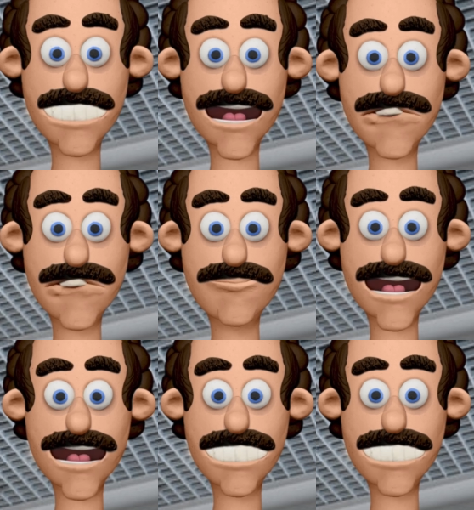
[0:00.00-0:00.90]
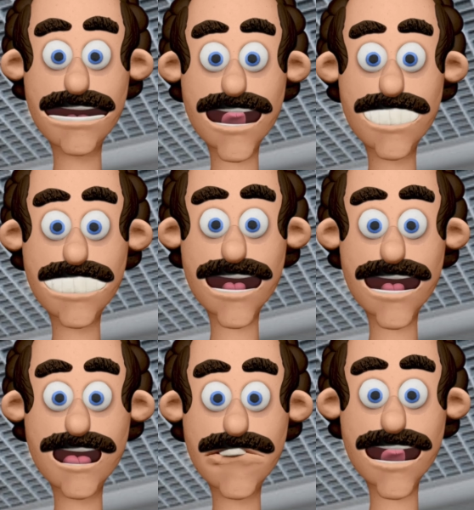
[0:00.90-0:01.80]
Baffle false ceilings
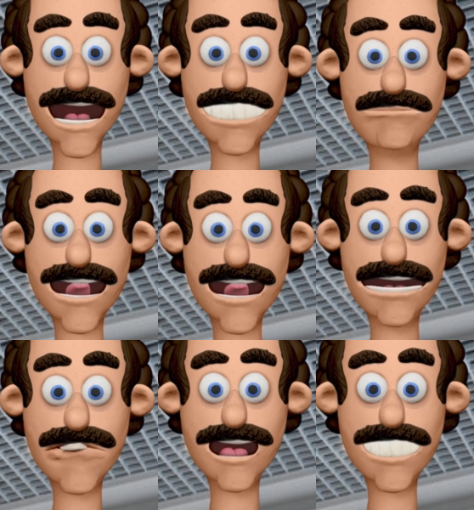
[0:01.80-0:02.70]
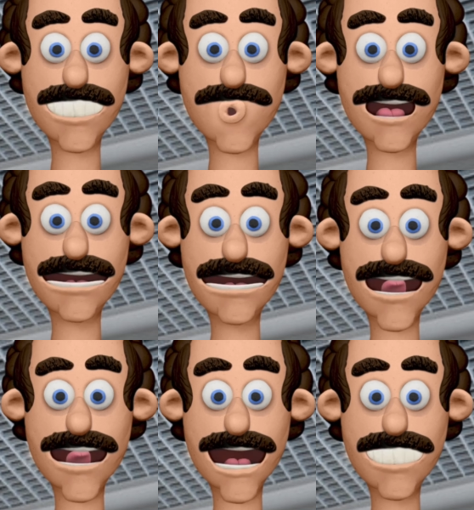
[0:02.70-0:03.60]
offer flexibility for integrating
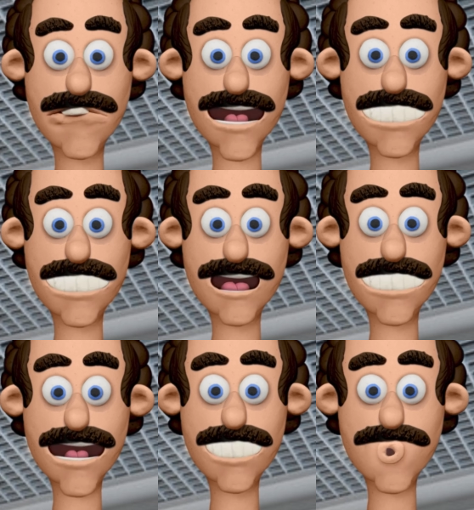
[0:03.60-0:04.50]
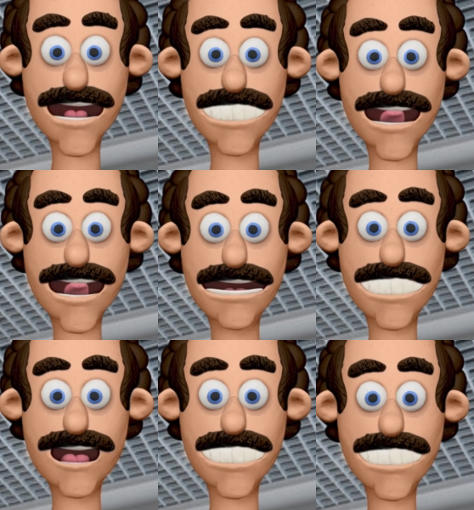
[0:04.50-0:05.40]
lighting fixtures into the ceiling
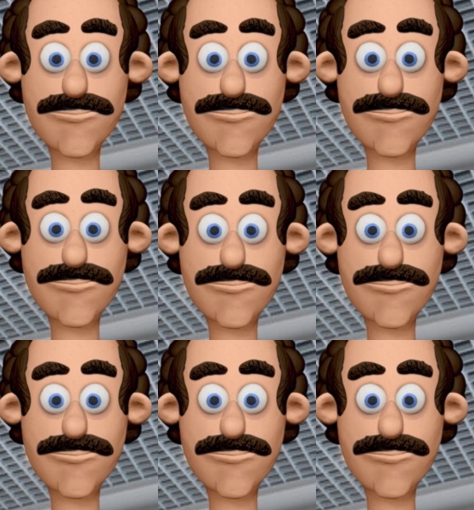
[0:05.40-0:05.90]
structure.